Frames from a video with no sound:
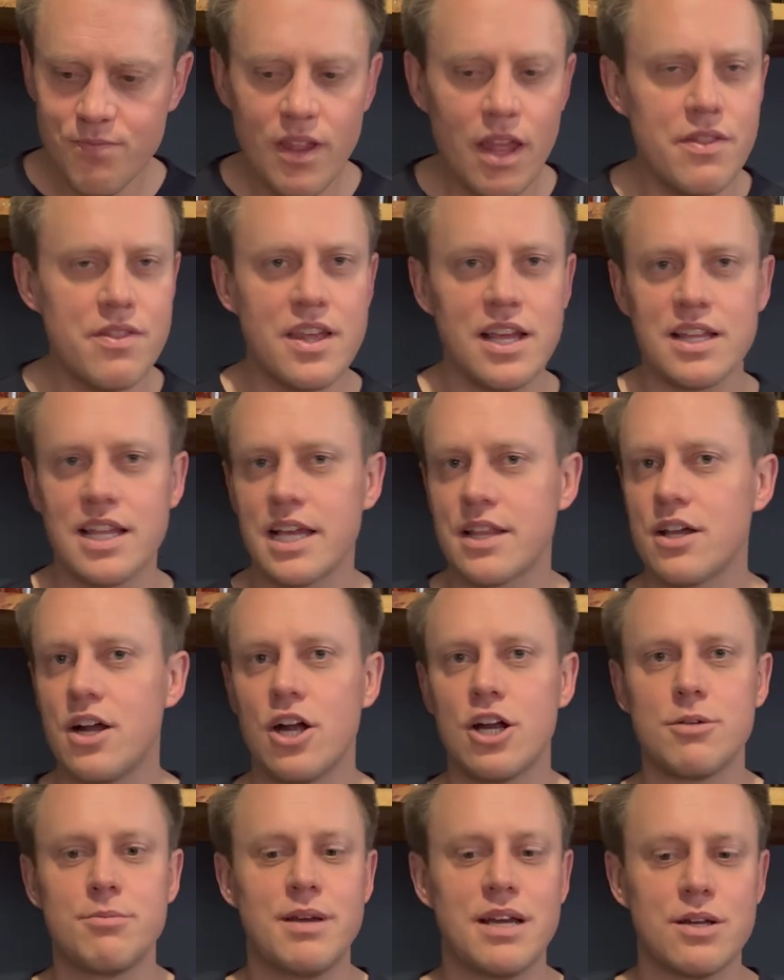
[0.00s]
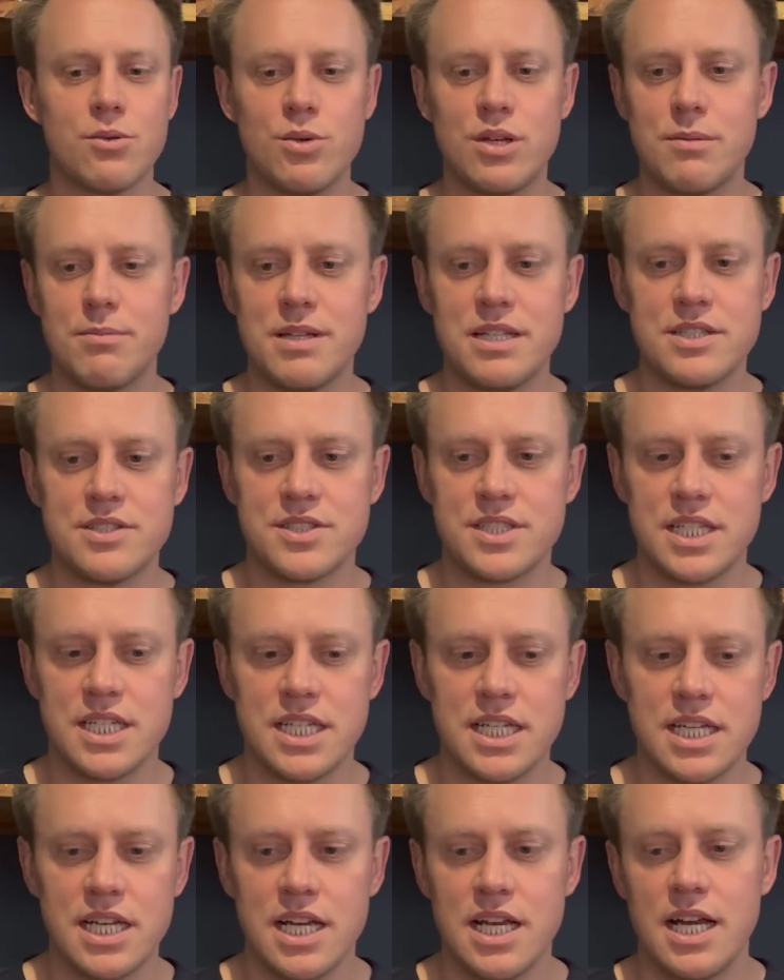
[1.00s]
I think like the Ardbeg Wee
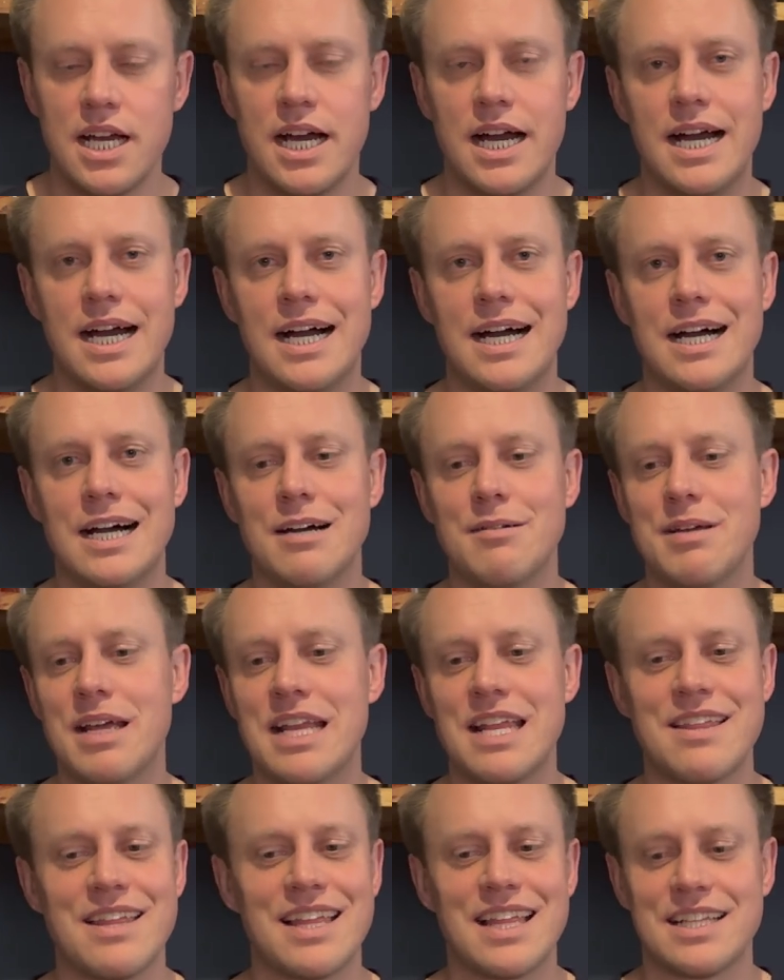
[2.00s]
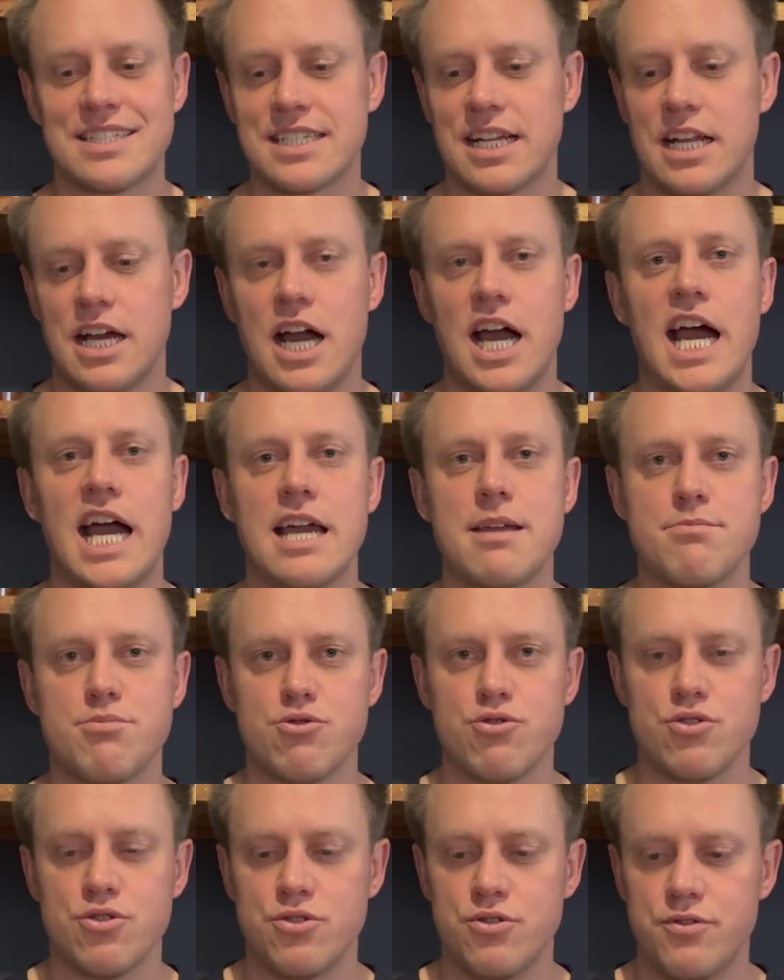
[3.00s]
Beastie, anything that's kind of high
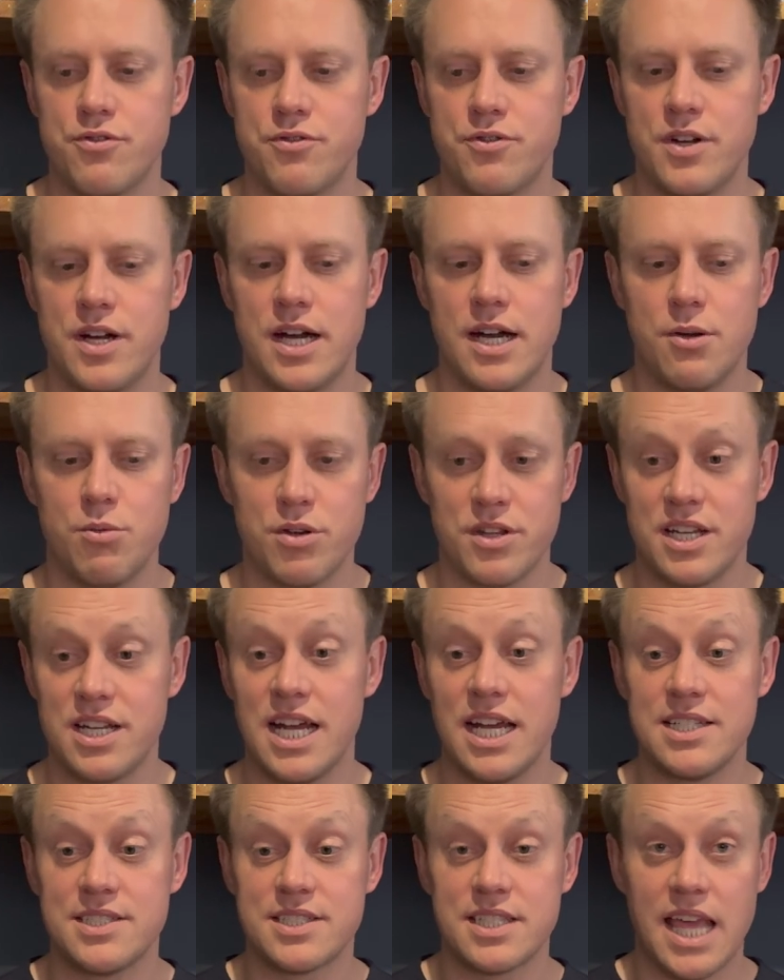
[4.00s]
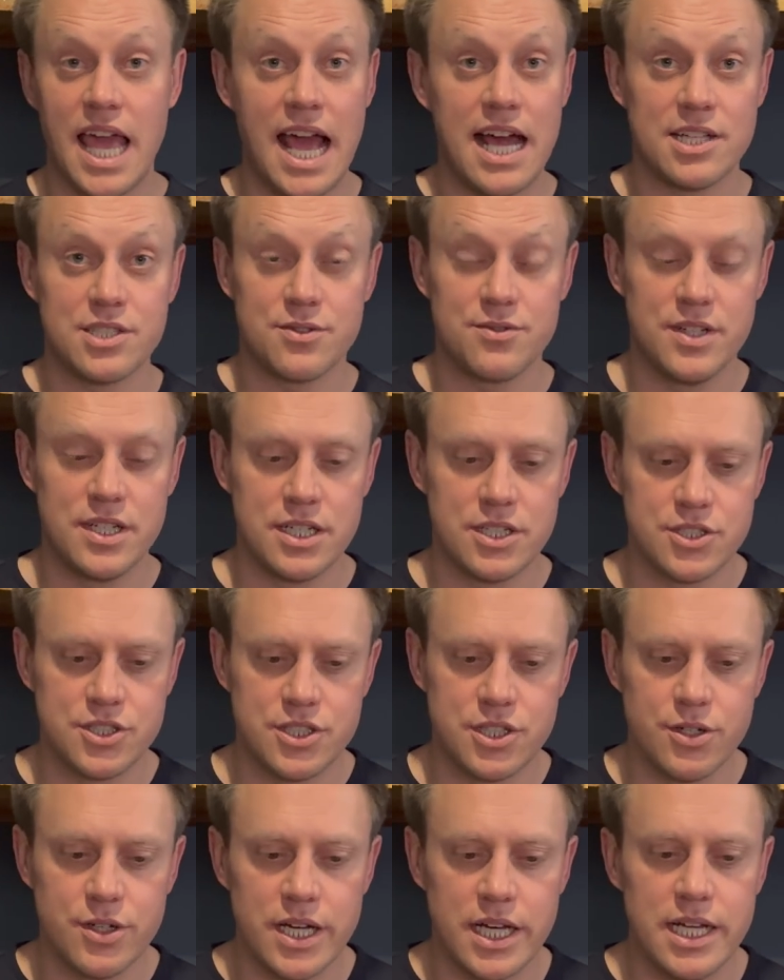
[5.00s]
proof with a nice cast finish
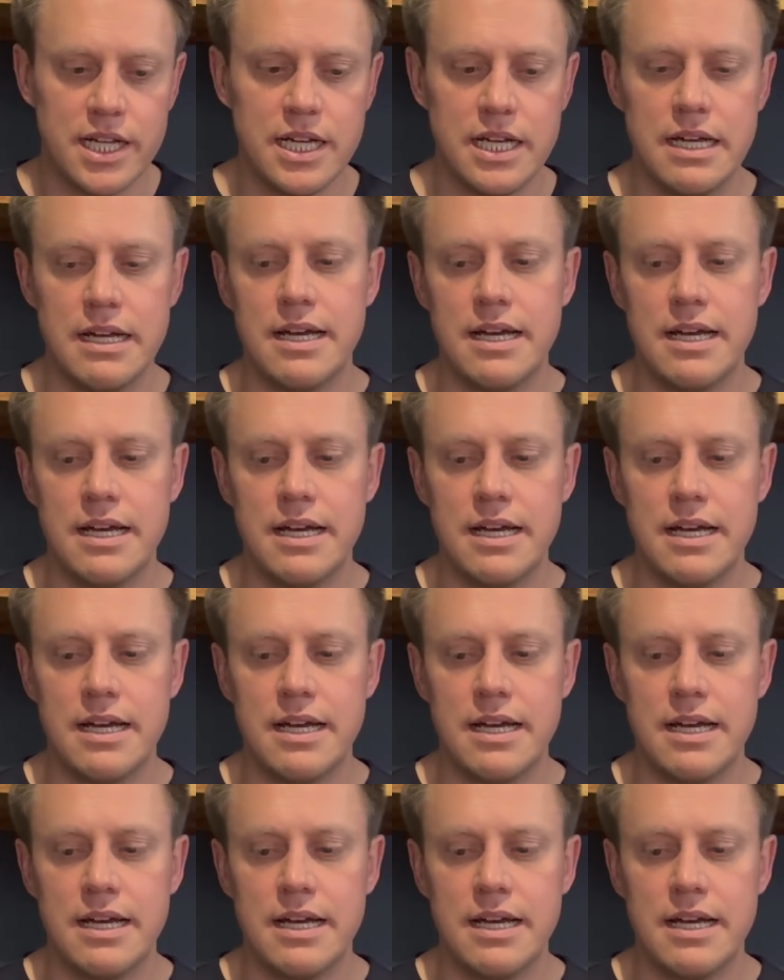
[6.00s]
to it,